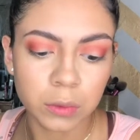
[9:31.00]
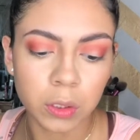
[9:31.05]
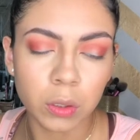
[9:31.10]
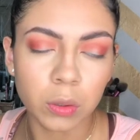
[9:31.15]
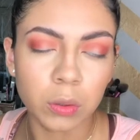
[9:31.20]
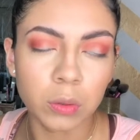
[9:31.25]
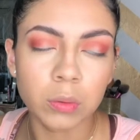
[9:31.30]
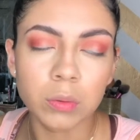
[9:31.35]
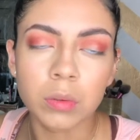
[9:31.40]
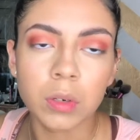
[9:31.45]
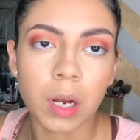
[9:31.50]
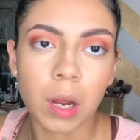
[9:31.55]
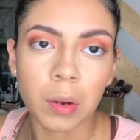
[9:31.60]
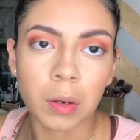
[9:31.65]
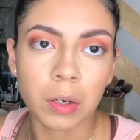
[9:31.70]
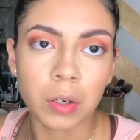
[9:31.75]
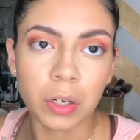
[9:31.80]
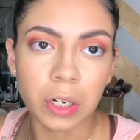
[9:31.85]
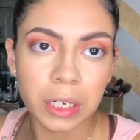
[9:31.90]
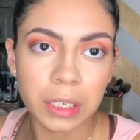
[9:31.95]
no cut
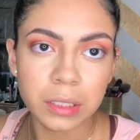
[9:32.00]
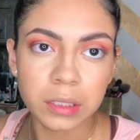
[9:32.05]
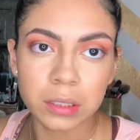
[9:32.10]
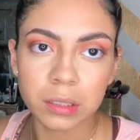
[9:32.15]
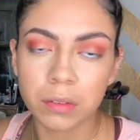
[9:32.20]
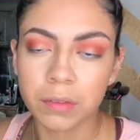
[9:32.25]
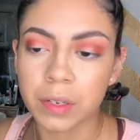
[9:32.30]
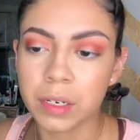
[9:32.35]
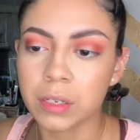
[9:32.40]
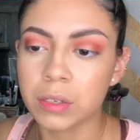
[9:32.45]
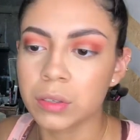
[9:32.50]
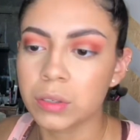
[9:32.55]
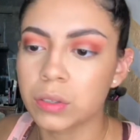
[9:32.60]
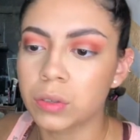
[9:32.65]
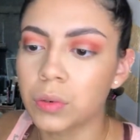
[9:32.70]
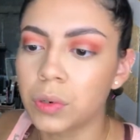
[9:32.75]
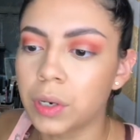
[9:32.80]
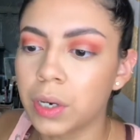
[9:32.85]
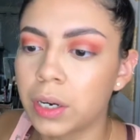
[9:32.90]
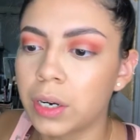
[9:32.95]
crease of any
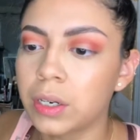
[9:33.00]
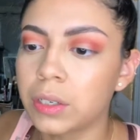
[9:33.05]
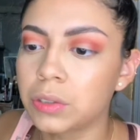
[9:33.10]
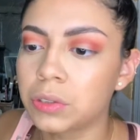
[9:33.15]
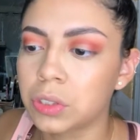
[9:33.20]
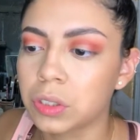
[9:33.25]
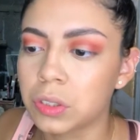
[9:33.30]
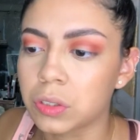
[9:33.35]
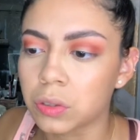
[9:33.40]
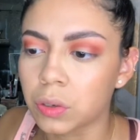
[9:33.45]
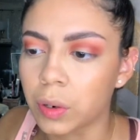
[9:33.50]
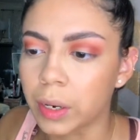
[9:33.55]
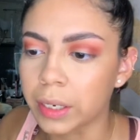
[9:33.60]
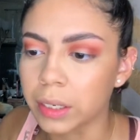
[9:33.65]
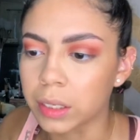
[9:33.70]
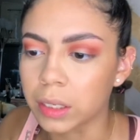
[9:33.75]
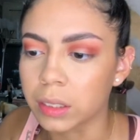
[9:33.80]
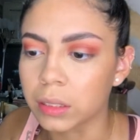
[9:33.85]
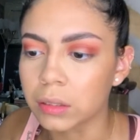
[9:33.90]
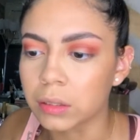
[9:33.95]
sort, just so I
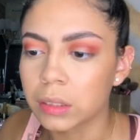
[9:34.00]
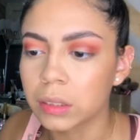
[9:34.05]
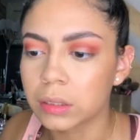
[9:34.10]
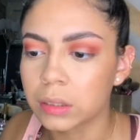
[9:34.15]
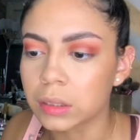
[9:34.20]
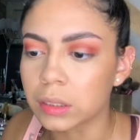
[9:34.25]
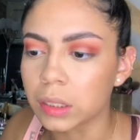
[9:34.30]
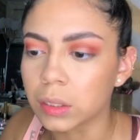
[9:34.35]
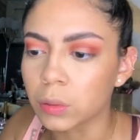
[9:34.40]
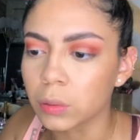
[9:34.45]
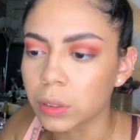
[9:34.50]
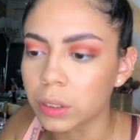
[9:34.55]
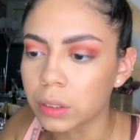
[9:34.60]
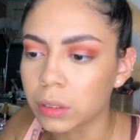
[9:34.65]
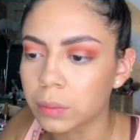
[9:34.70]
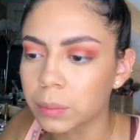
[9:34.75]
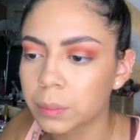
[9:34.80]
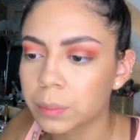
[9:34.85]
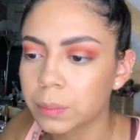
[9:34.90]
can stick with